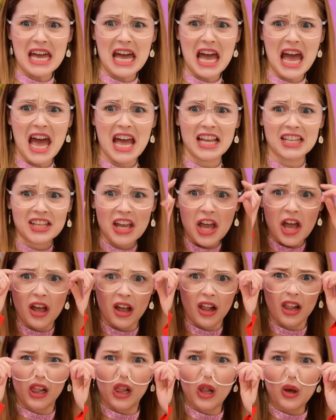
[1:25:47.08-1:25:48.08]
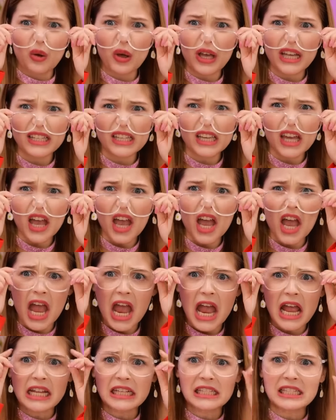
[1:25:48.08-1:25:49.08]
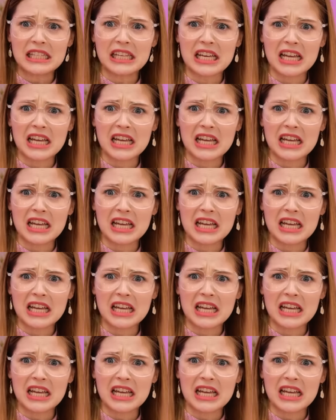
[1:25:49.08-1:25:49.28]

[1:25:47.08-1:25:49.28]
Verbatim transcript: my gosh! Look at her hand!